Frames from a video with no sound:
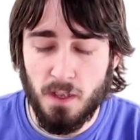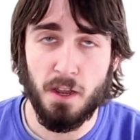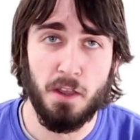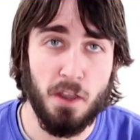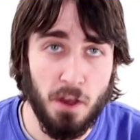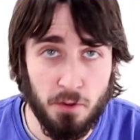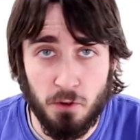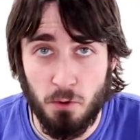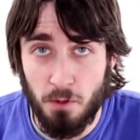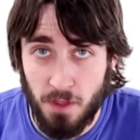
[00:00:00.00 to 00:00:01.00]
Another
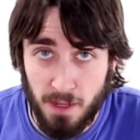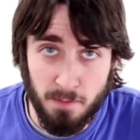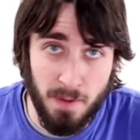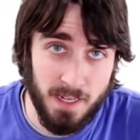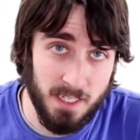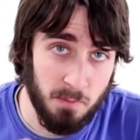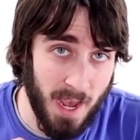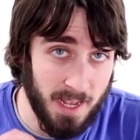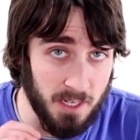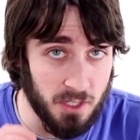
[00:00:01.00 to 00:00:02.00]
cool thing that makes this
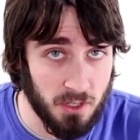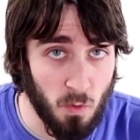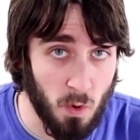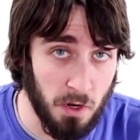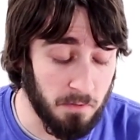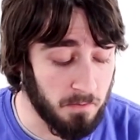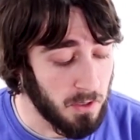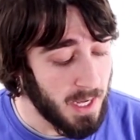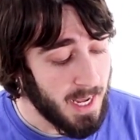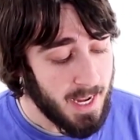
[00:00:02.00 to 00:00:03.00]
package so
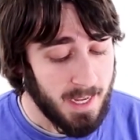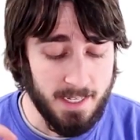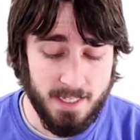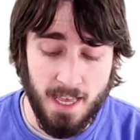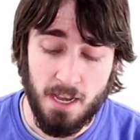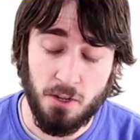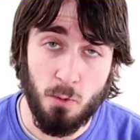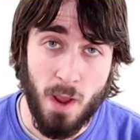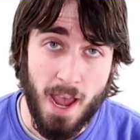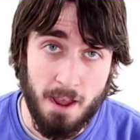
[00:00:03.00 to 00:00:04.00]
wonderful is that you
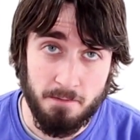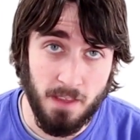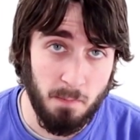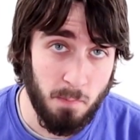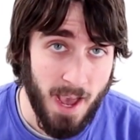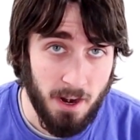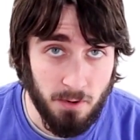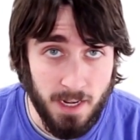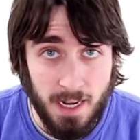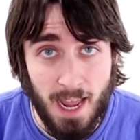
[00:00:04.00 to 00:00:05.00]
have the
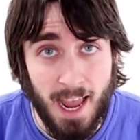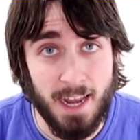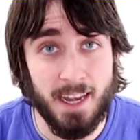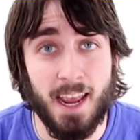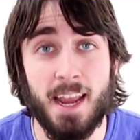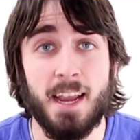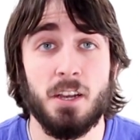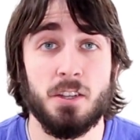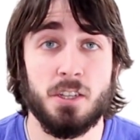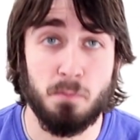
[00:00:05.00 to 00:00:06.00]
battery and a
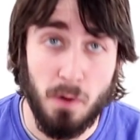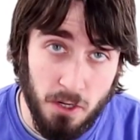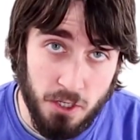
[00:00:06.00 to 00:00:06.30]
smart